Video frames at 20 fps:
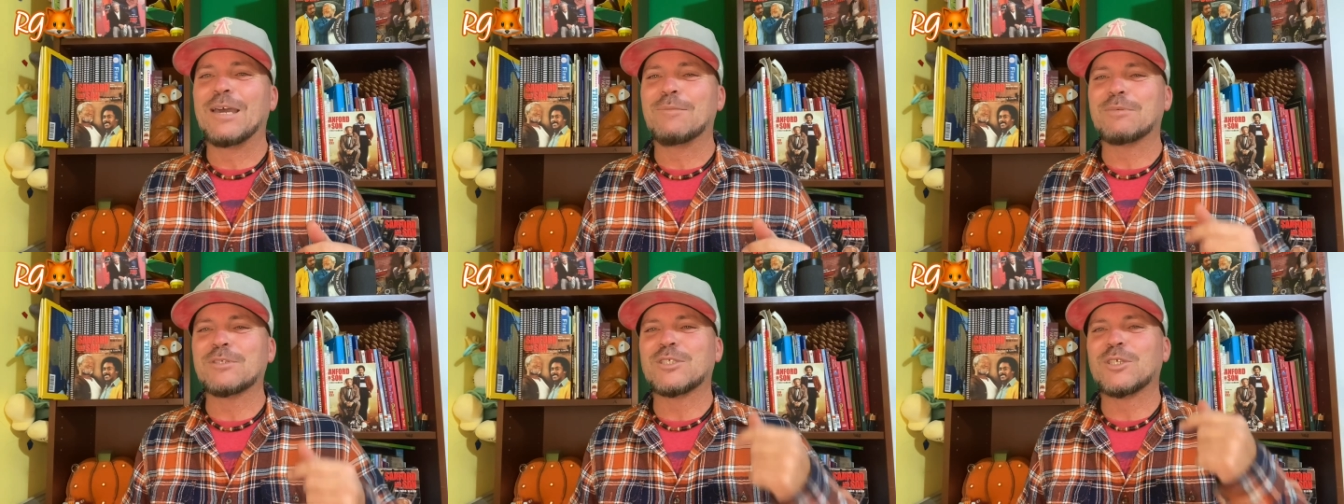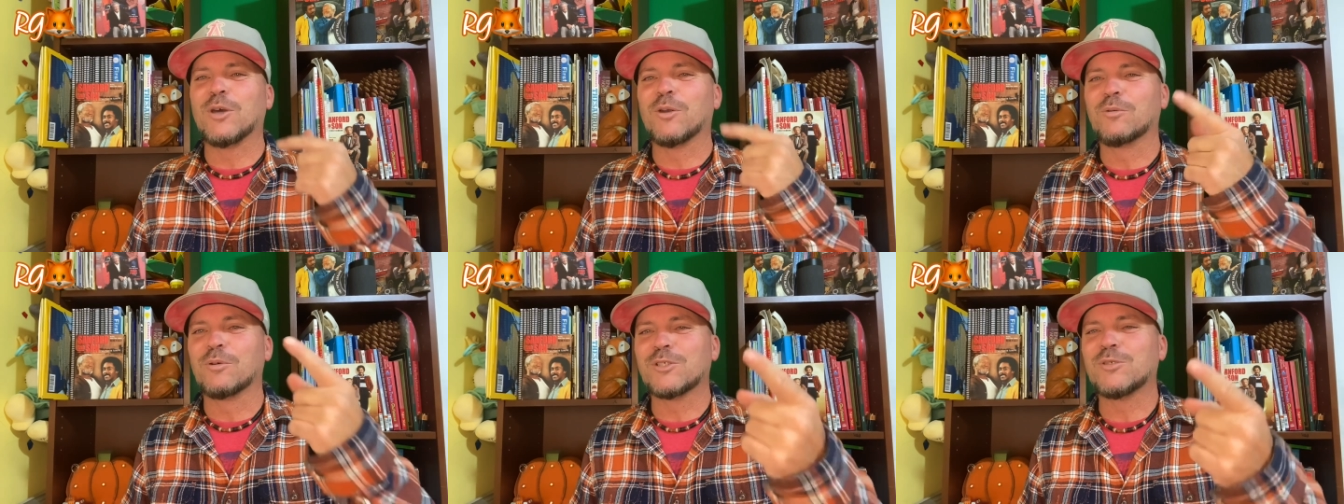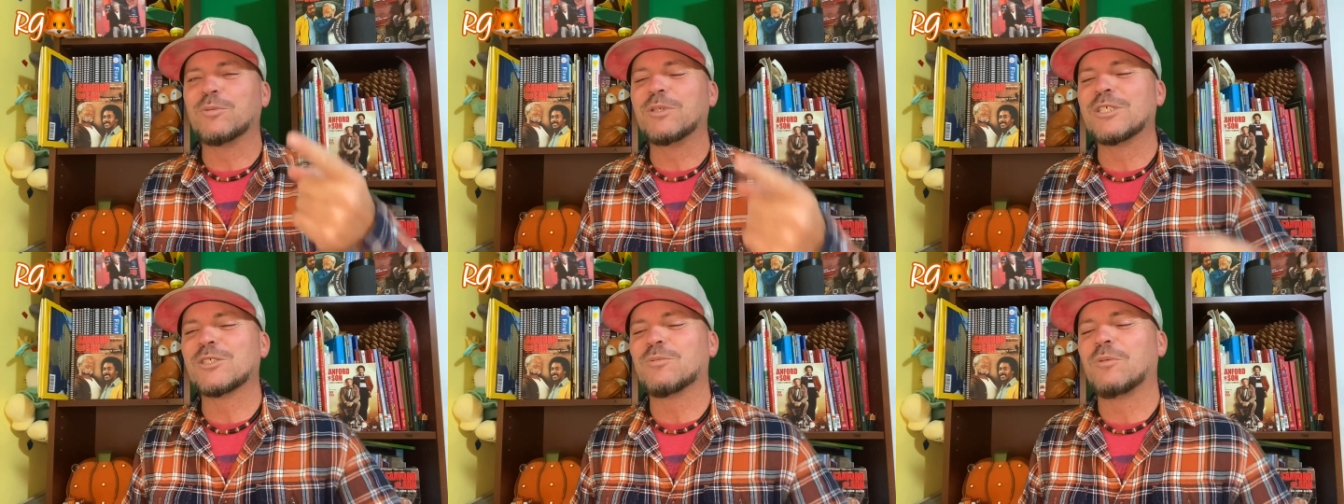episode, which
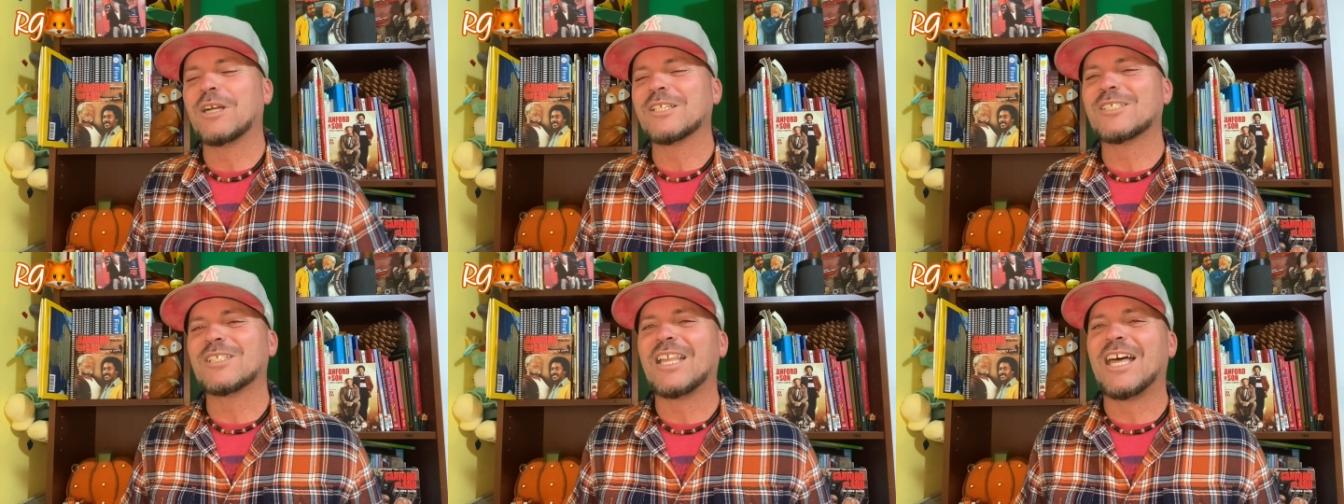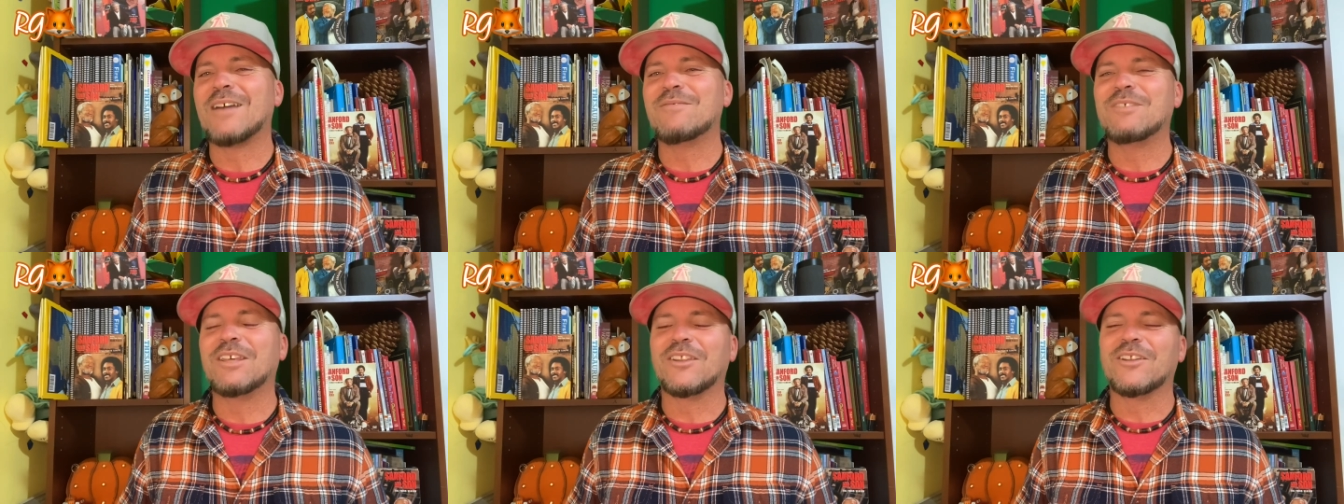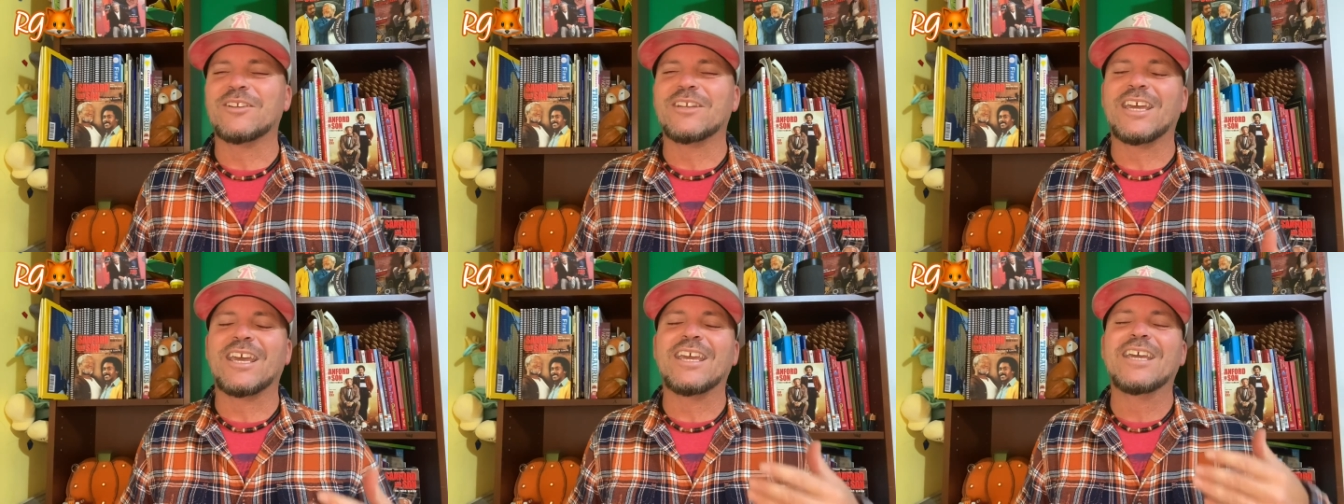we just watched live the
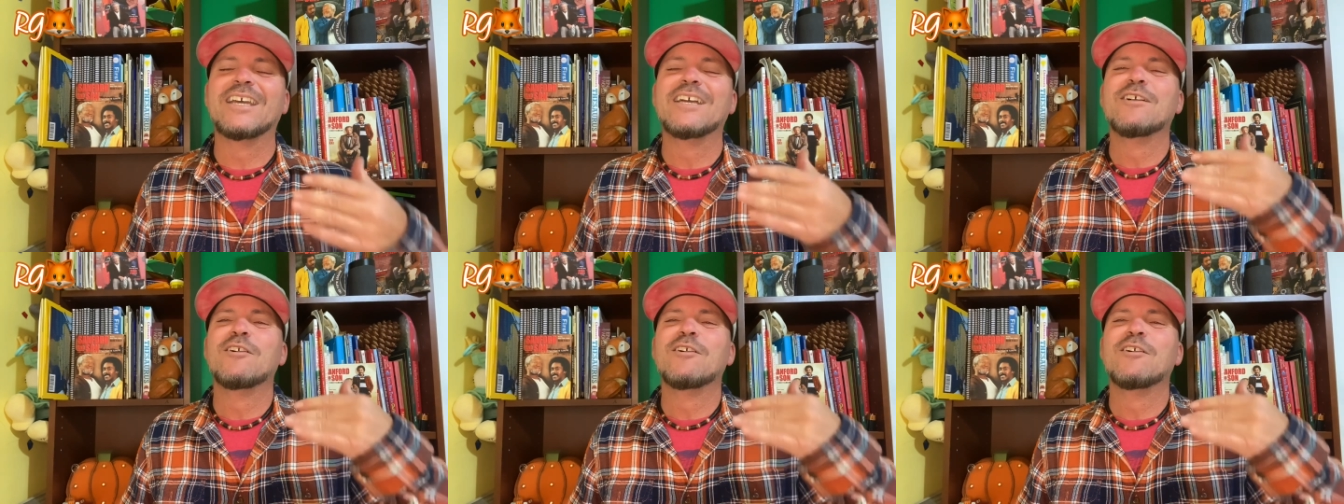other day.